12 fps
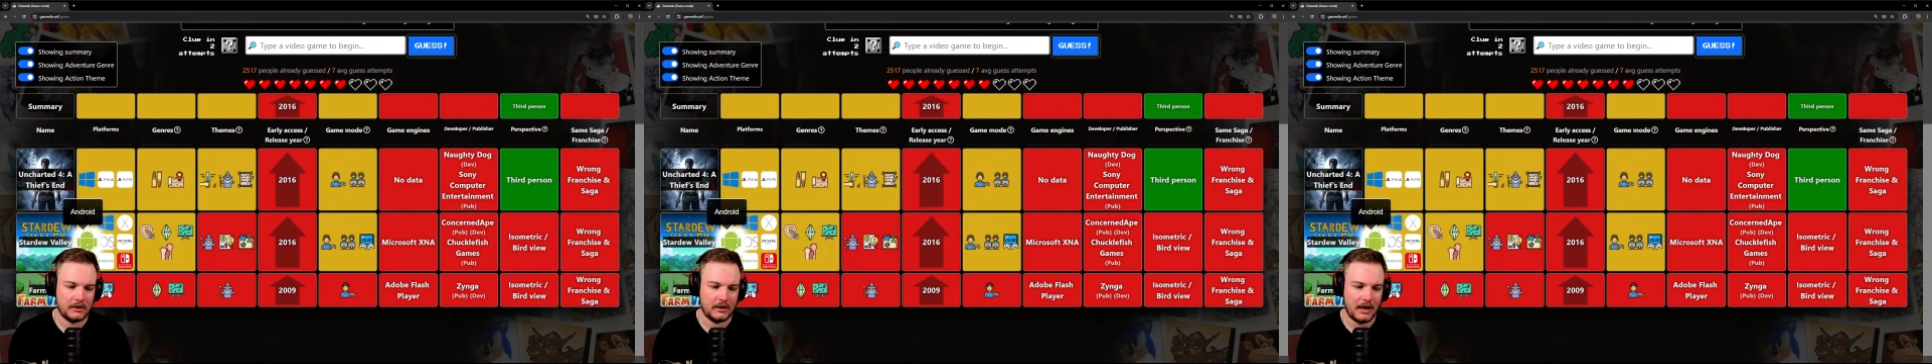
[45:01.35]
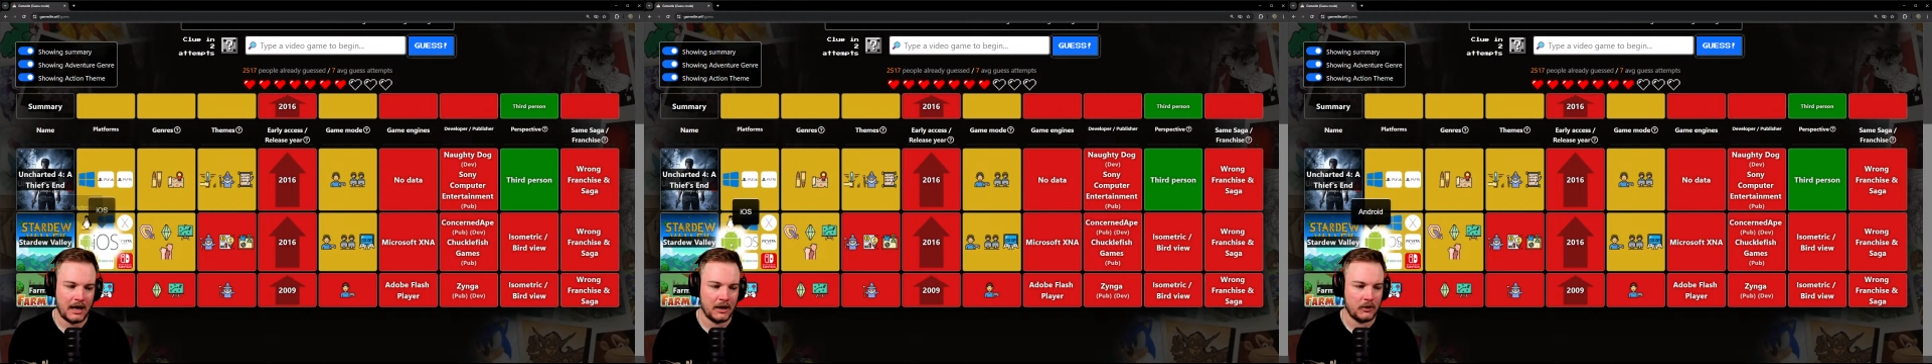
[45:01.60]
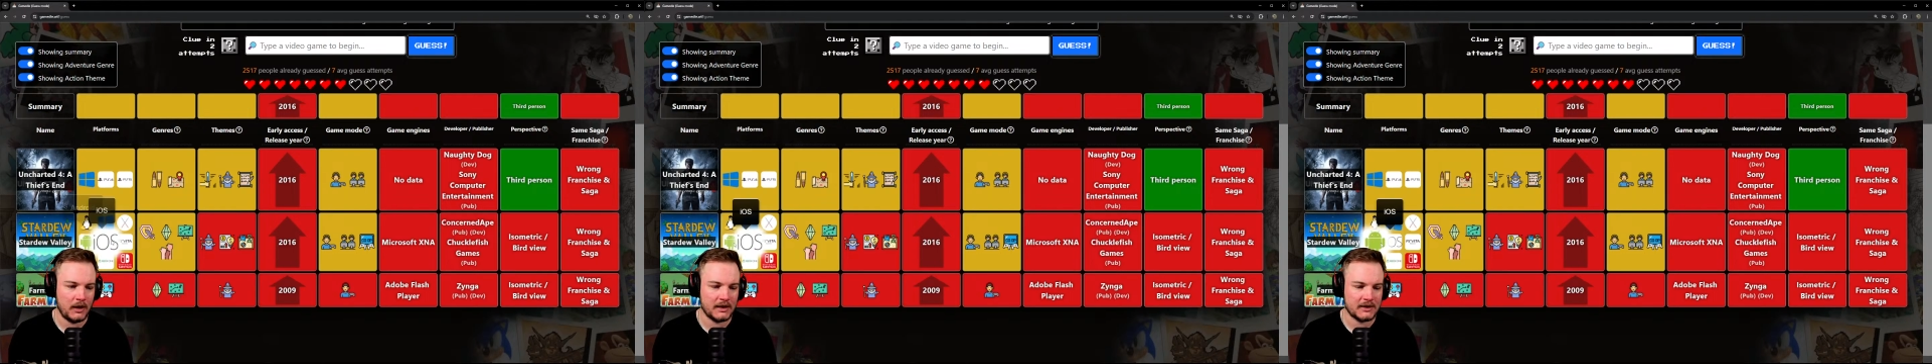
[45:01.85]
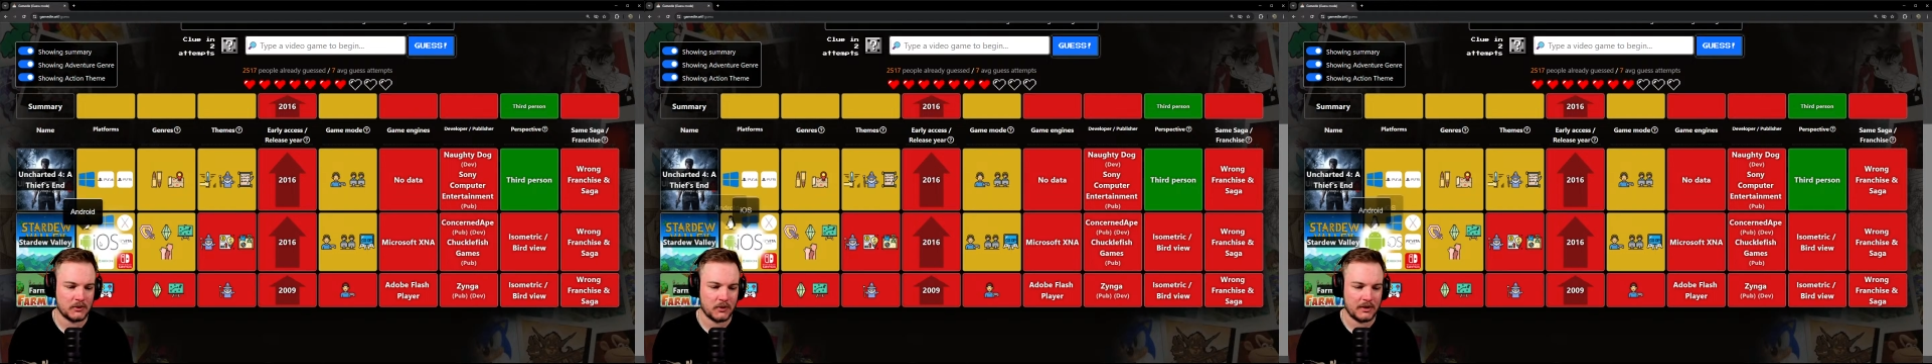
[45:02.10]
iOS
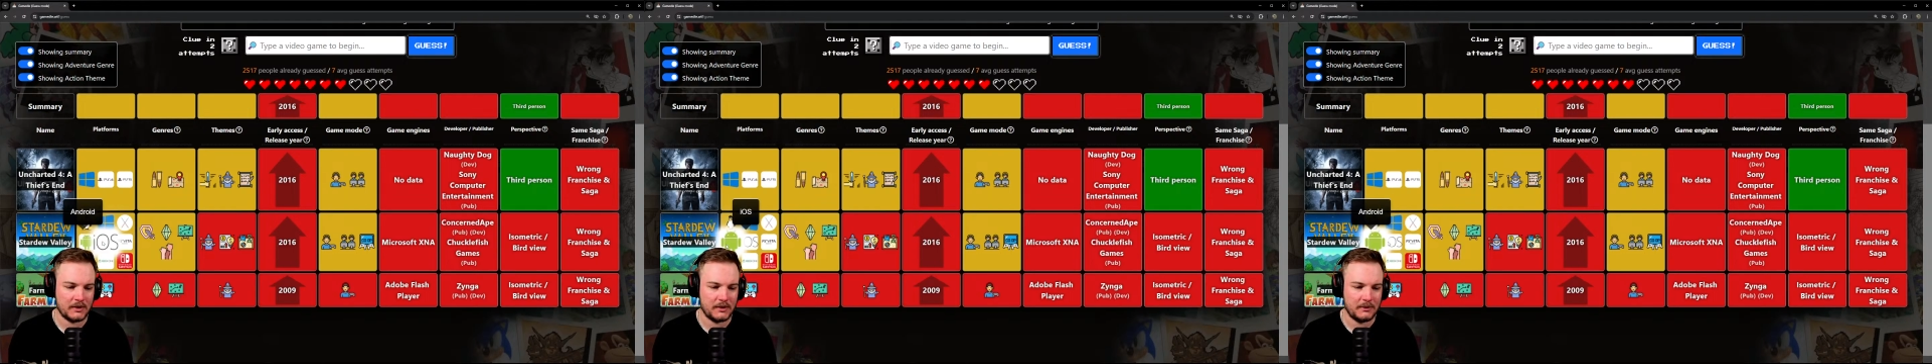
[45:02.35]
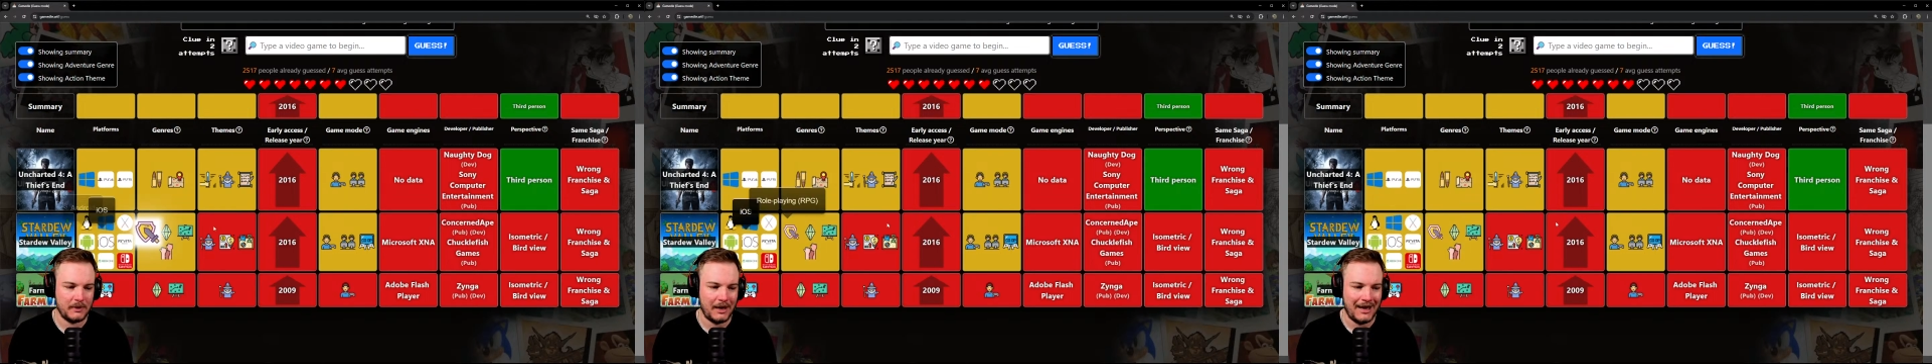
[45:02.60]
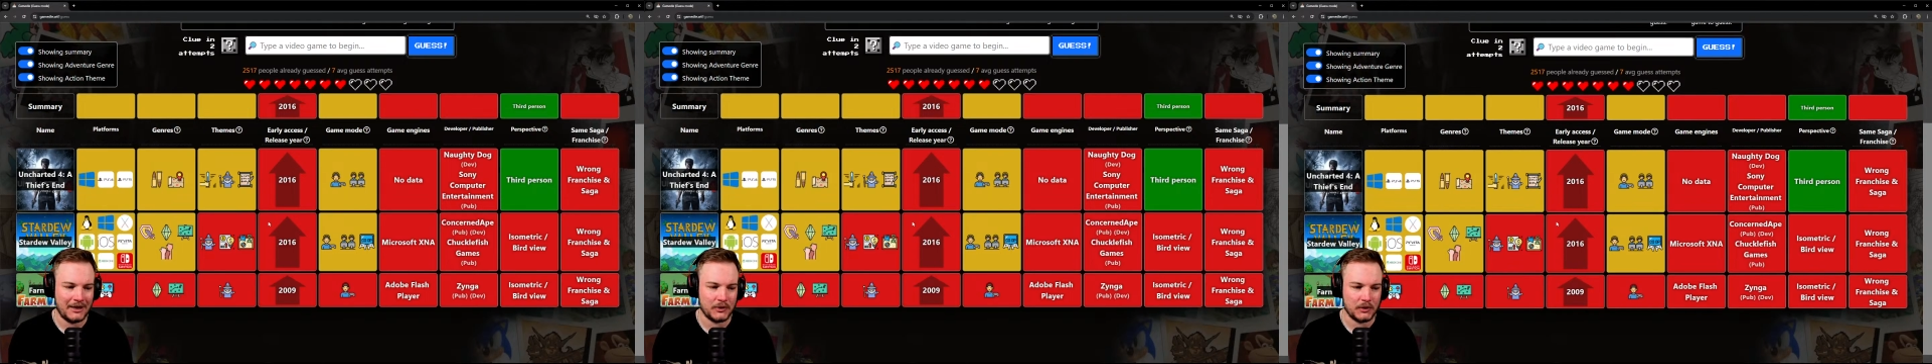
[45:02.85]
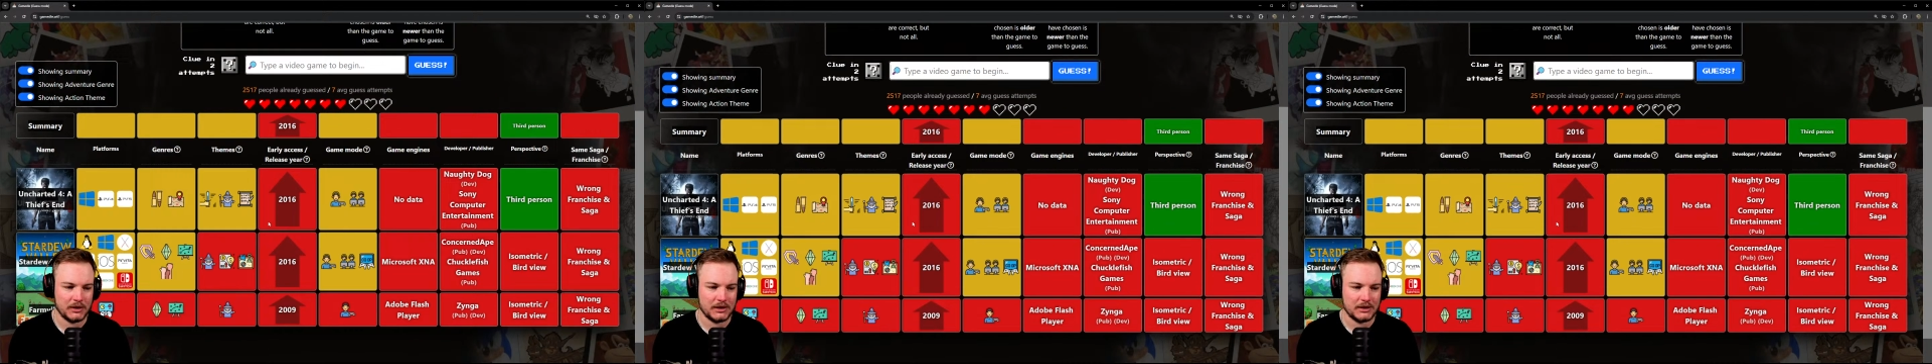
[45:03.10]
or Android.